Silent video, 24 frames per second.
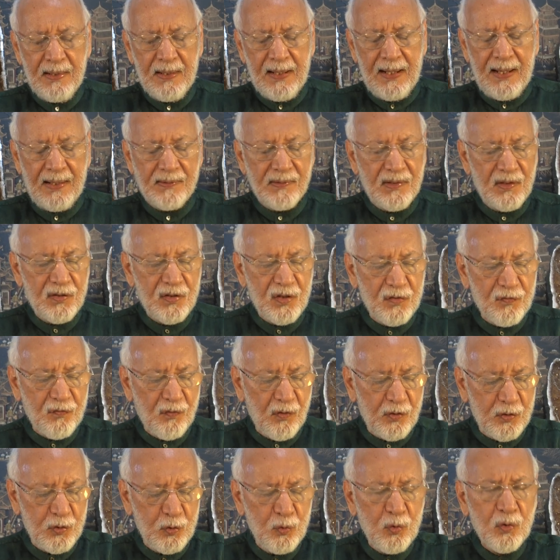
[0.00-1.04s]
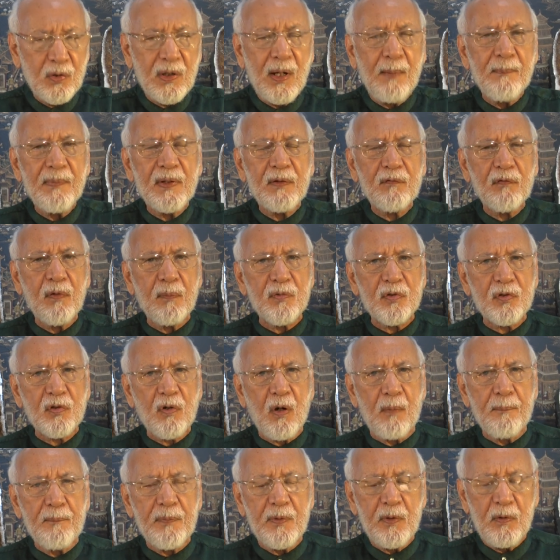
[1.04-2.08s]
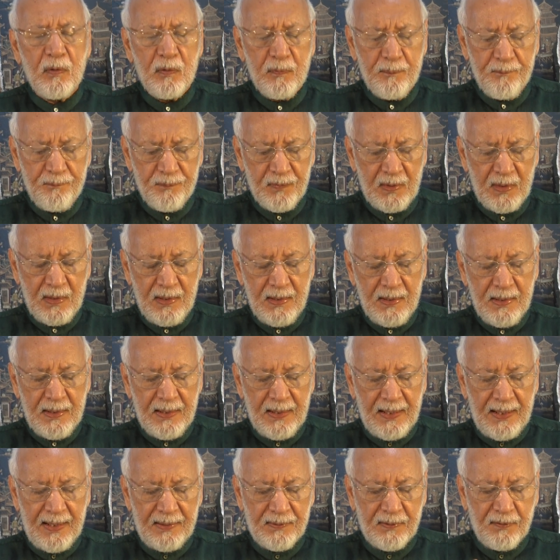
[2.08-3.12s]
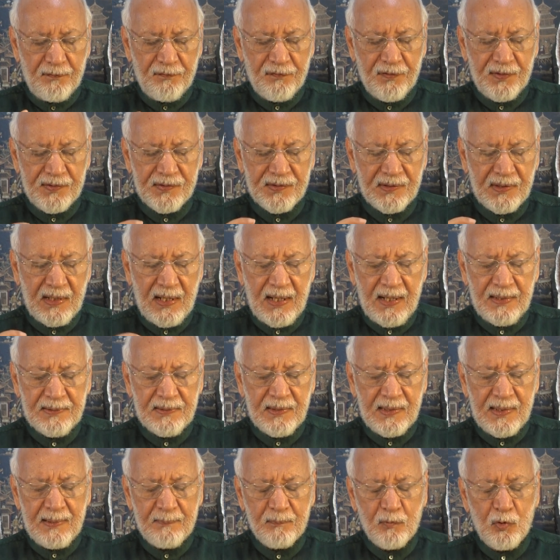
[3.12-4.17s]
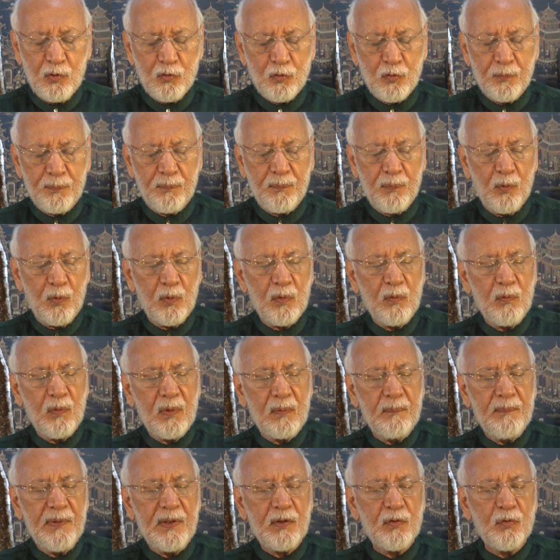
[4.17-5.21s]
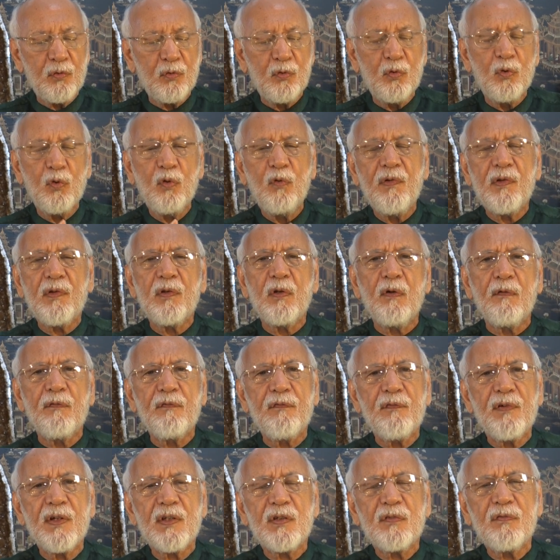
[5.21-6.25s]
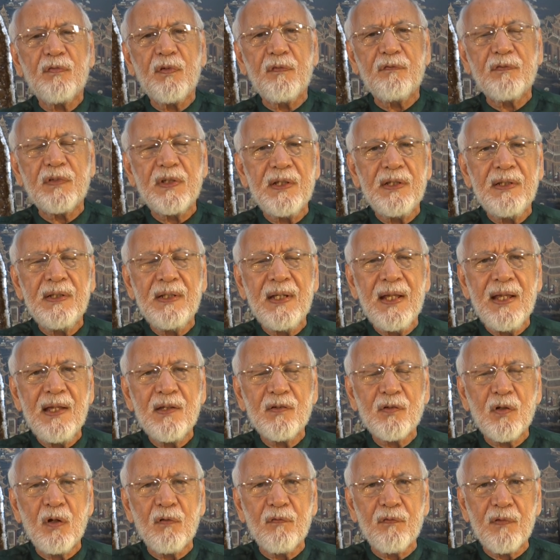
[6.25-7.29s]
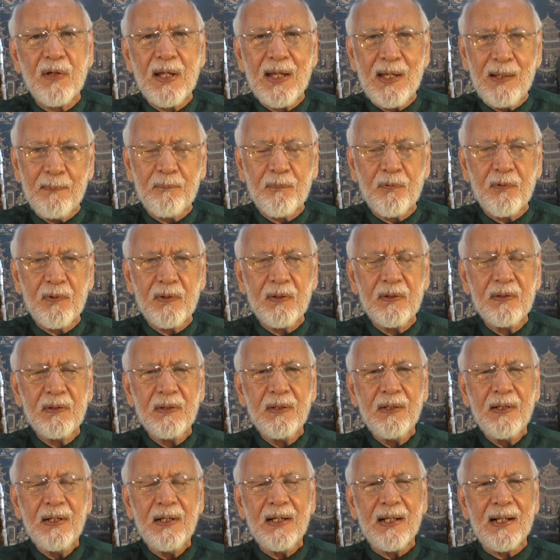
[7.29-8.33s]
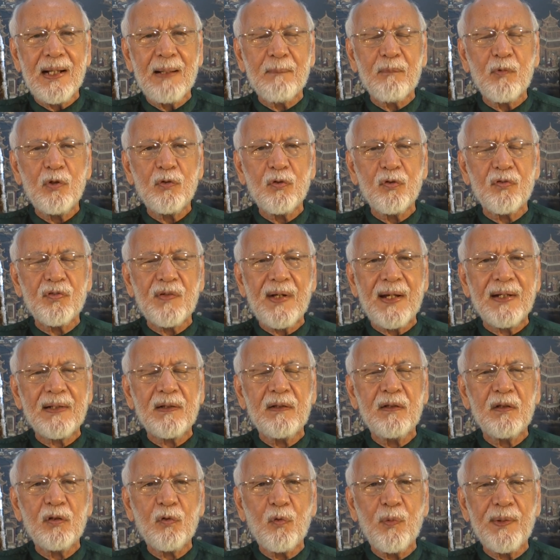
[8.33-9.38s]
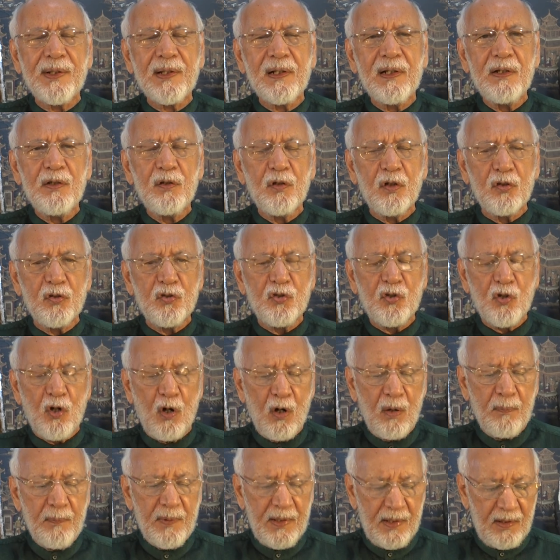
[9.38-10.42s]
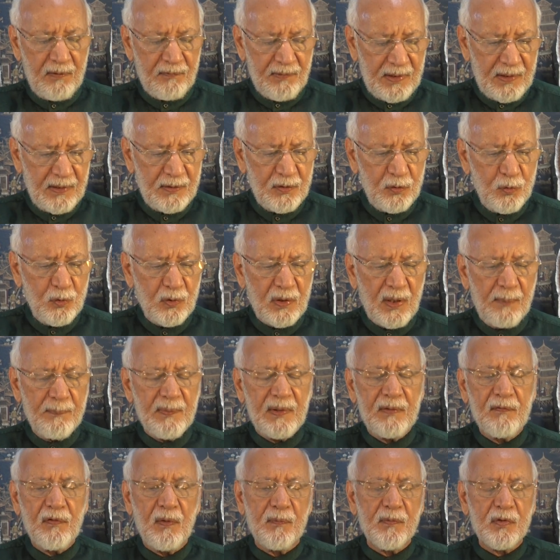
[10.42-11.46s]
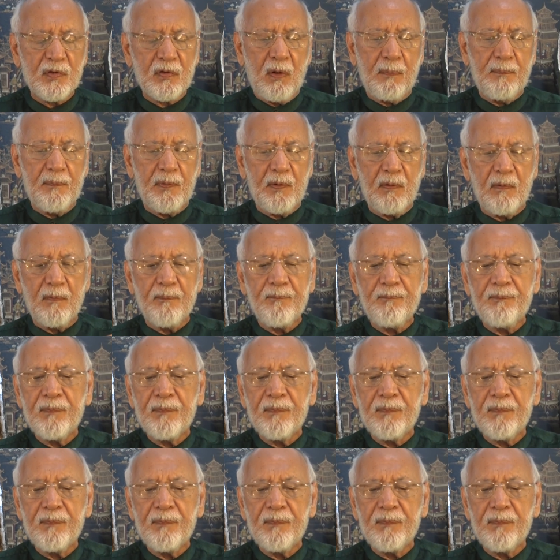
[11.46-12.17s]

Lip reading: And this is for you coming from Scorpio. And the first card that I'm going to pull will be to do with your first 15 days of April. And I'm going to tackle quickly your job area, you coming from Scorpio.